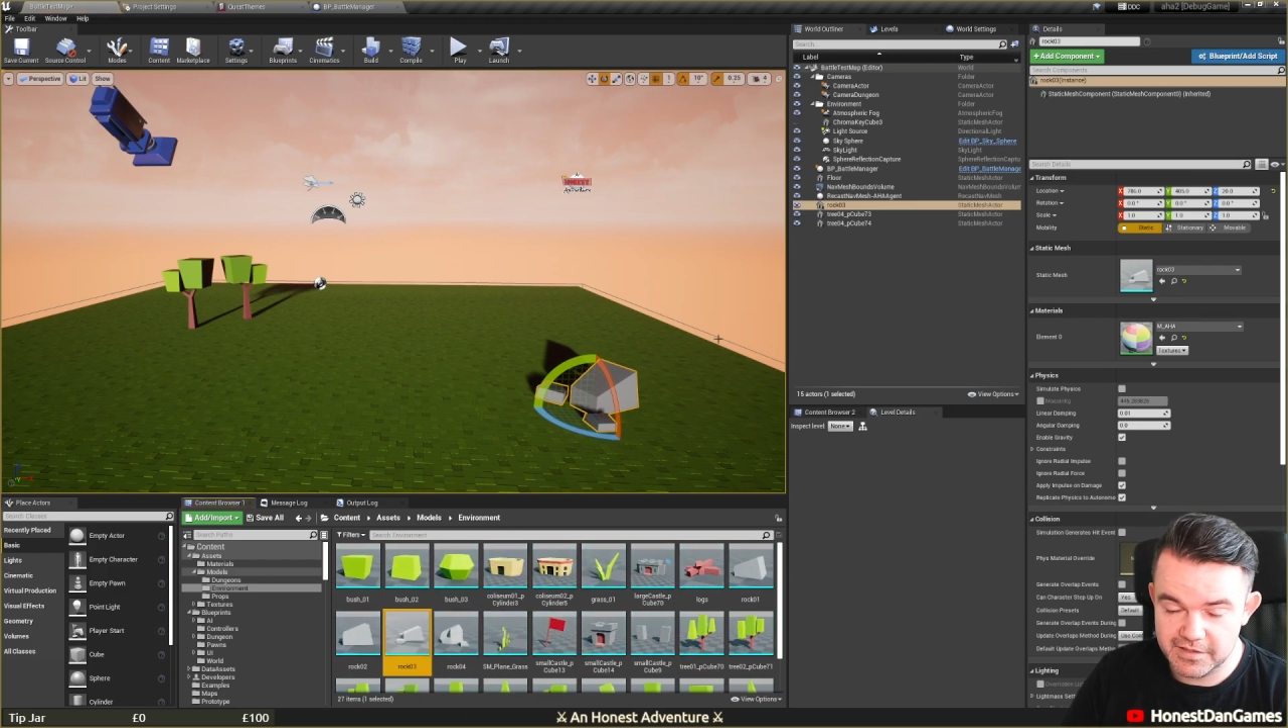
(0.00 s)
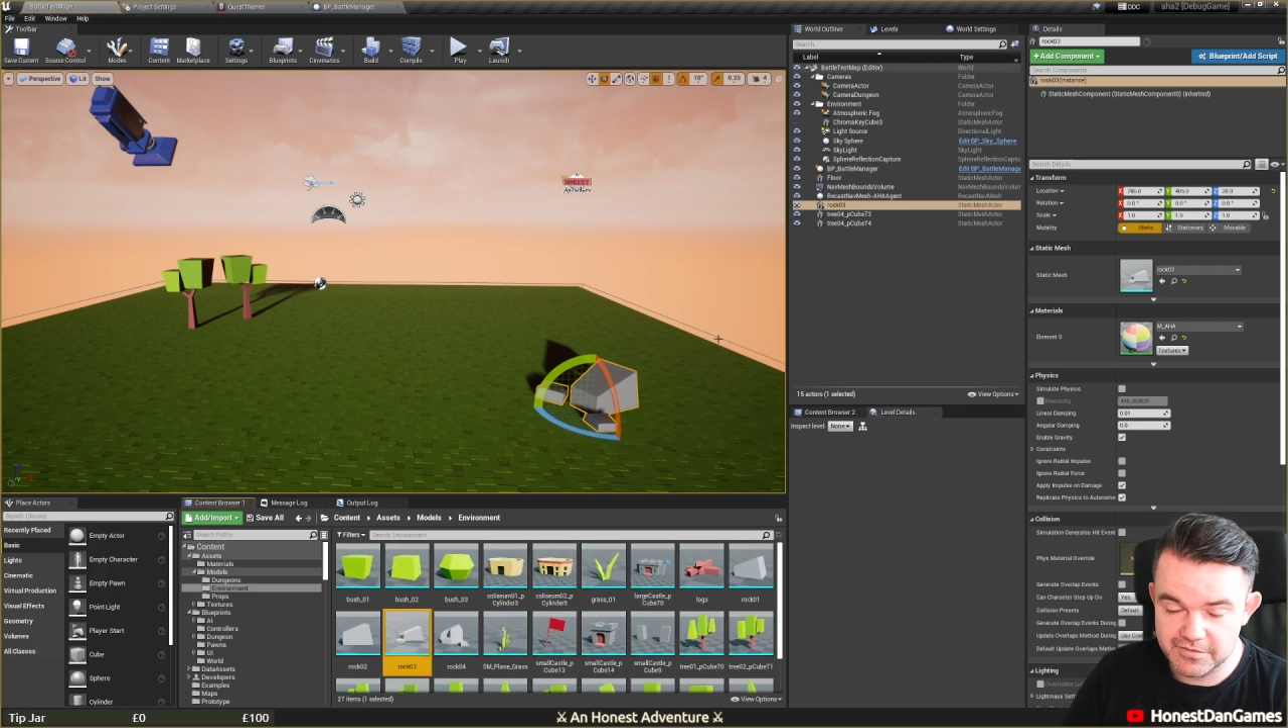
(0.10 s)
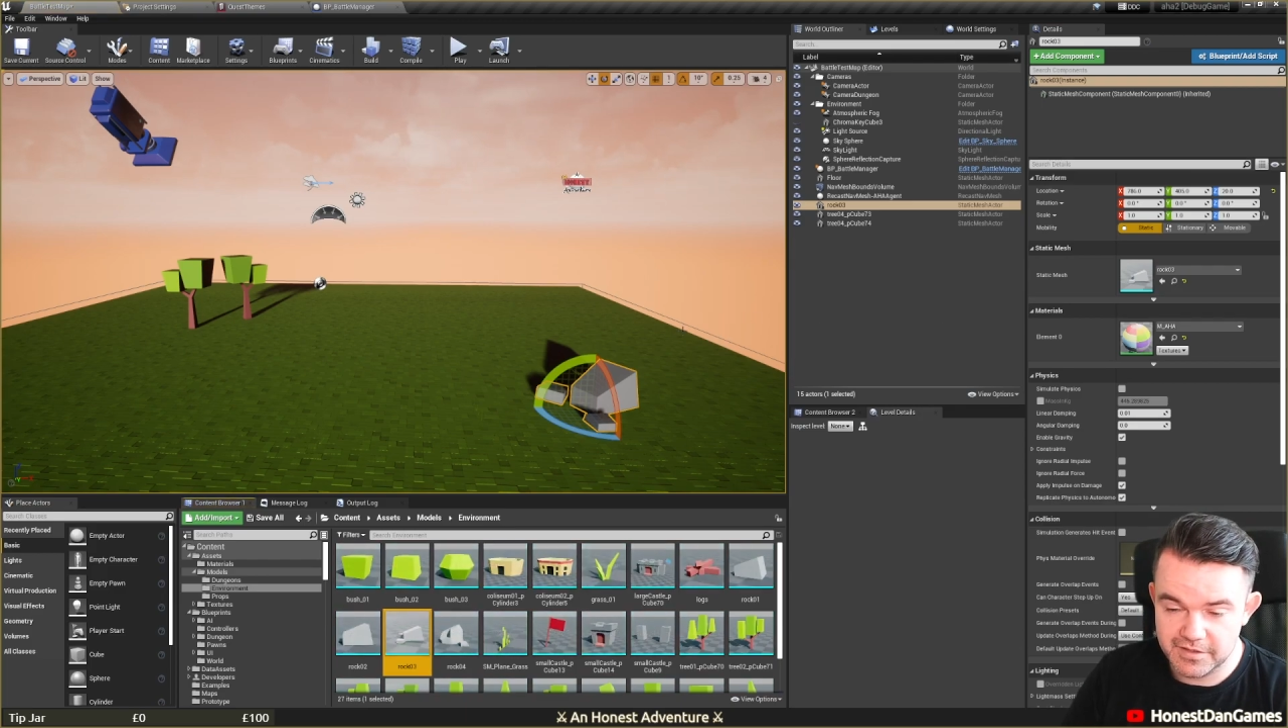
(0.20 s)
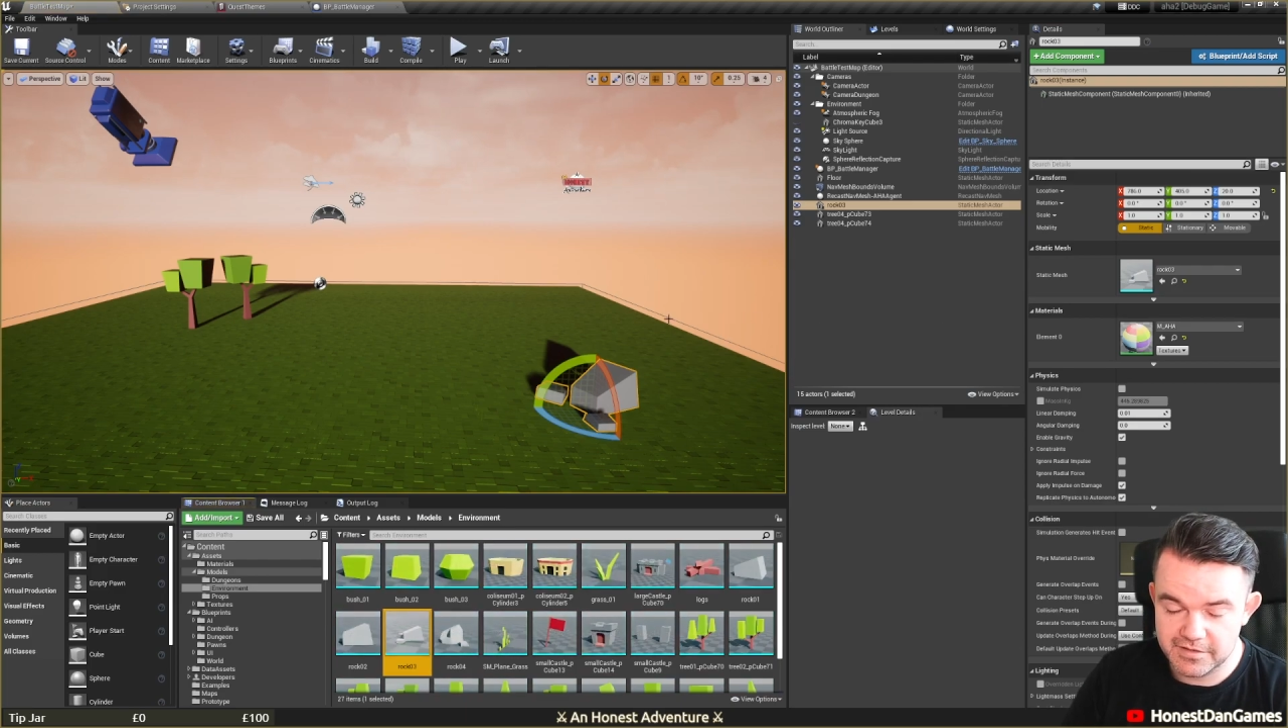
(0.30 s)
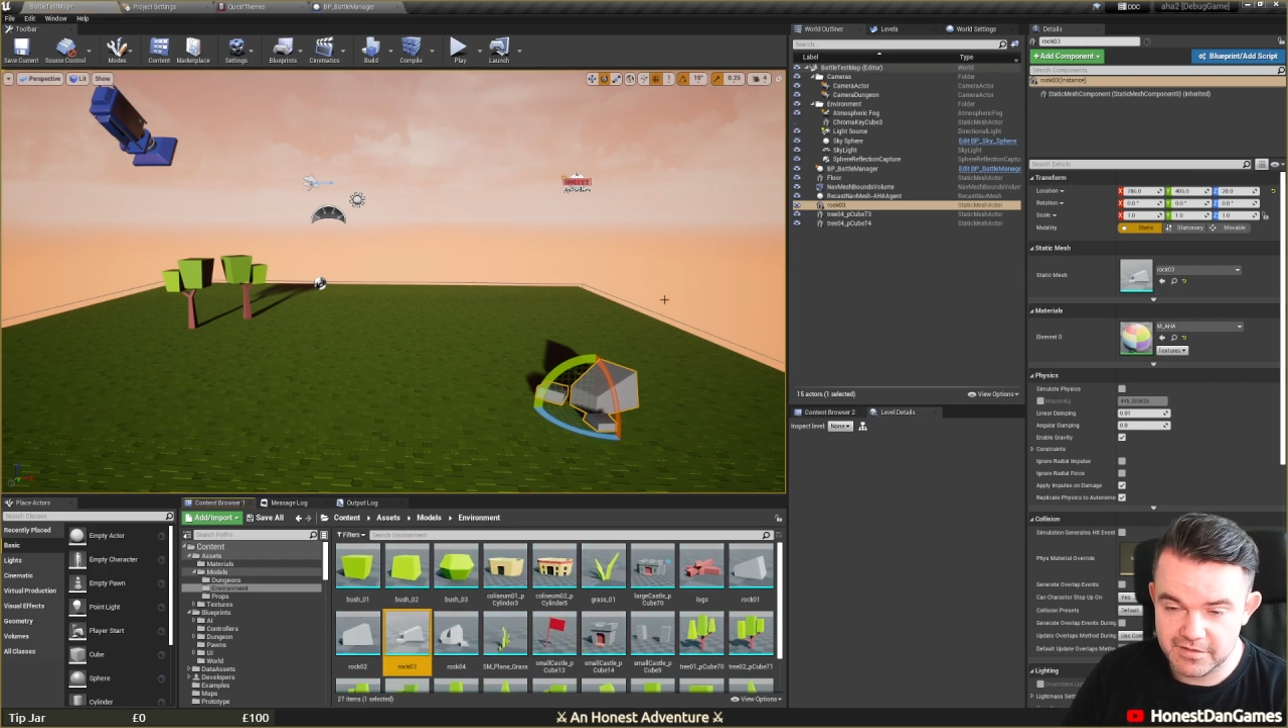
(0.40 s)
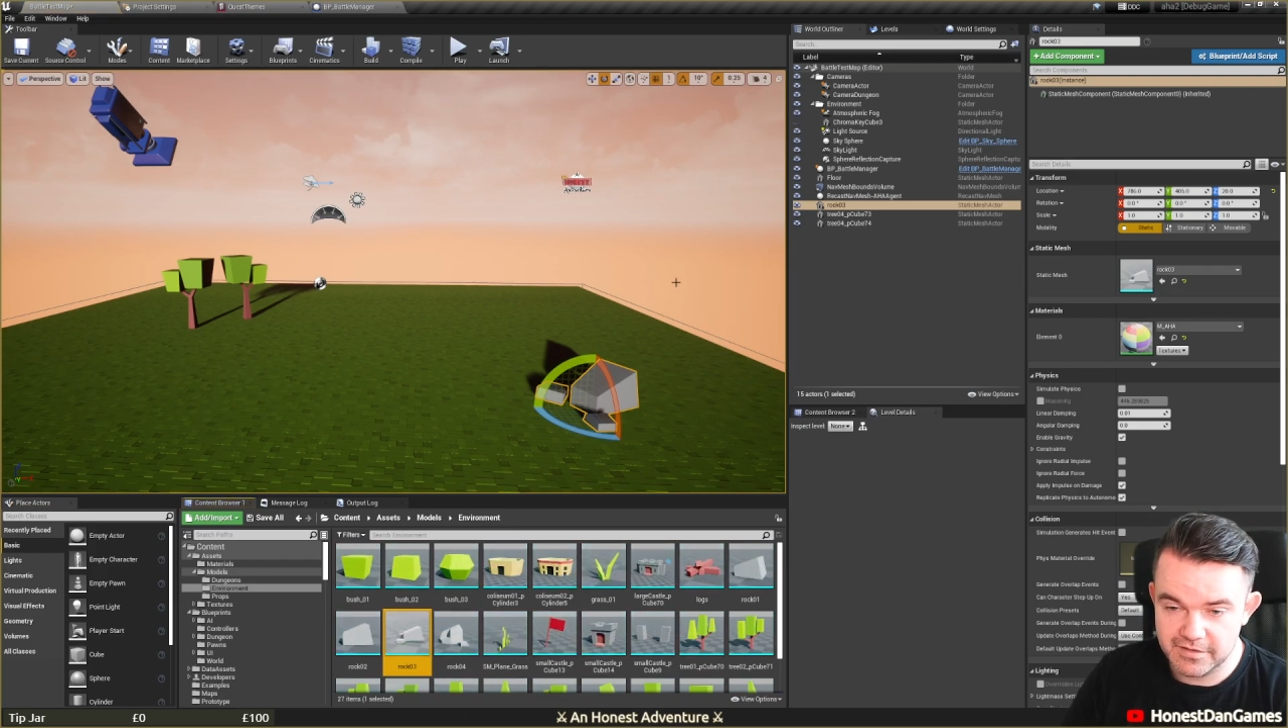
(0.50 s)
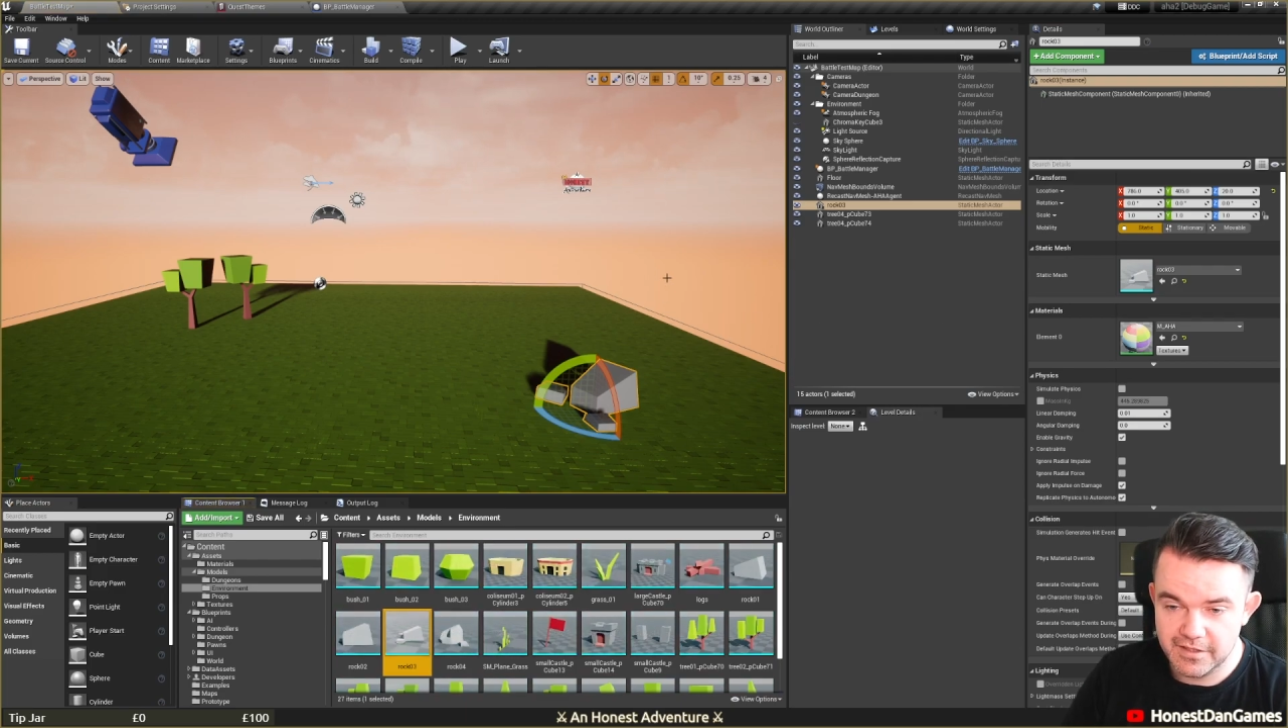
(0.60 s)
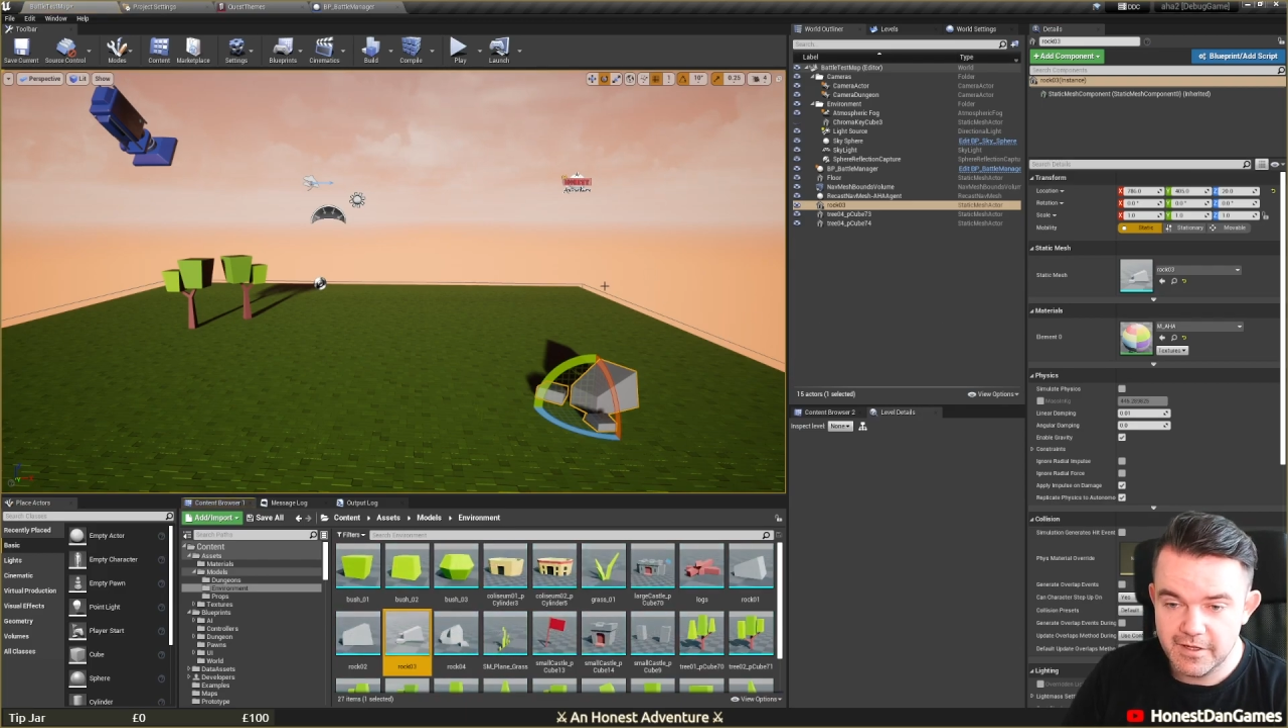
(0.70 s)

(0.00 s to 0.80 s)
straight, sorry.